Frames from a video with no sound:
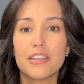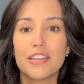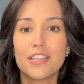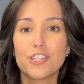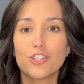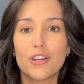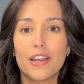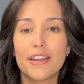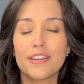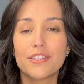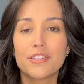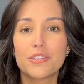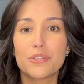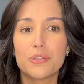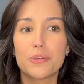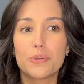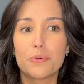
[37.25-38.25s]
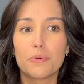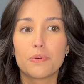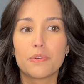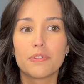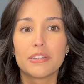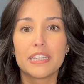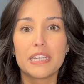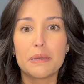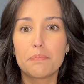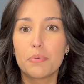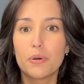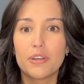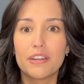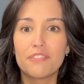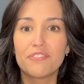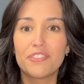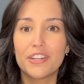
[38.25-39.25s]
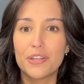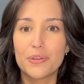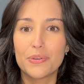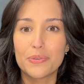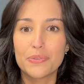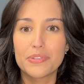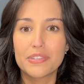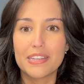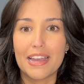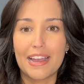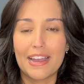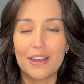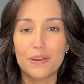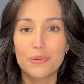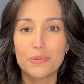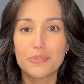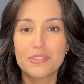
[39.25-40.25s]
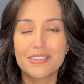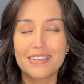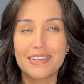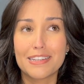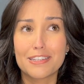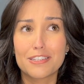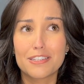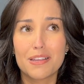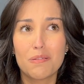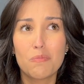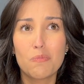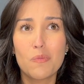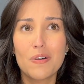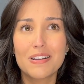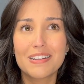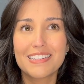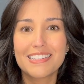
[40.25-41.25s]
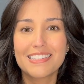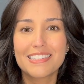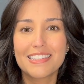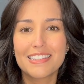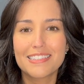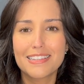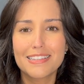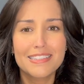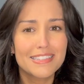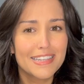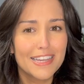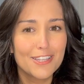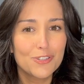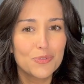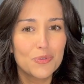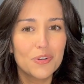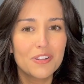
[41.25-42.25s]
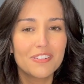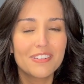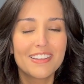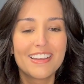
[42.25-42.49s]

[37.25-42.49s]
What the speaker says: trying to keep putting videos out in a somewhat consistent schedule.